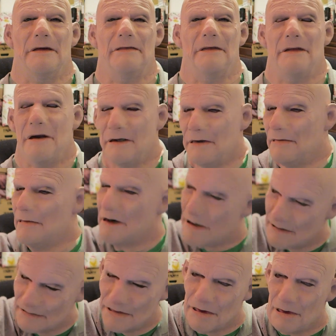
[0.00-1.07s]
If you make a
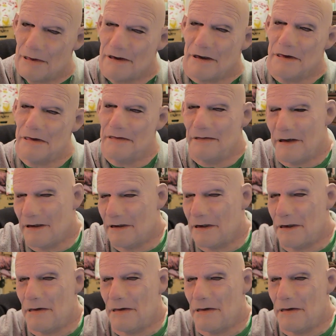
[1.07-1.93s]
rape joke, it doesn't make